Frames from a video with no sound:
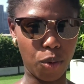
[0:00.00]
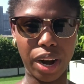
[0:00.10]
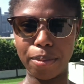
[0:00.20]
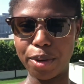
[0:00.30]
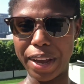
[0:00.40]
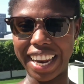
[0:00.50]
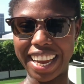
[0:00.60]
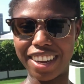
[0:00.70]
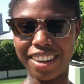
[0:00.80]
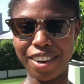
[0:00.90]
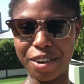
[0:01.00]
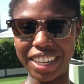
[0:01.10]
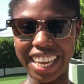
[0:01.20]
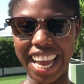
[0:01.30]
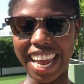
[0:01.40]
what I'm doing, like
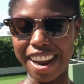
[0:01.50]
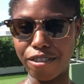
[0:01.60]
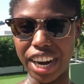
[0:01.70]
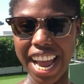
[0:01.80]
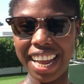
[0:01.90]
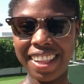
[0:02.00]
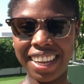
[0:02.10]
currently and every day.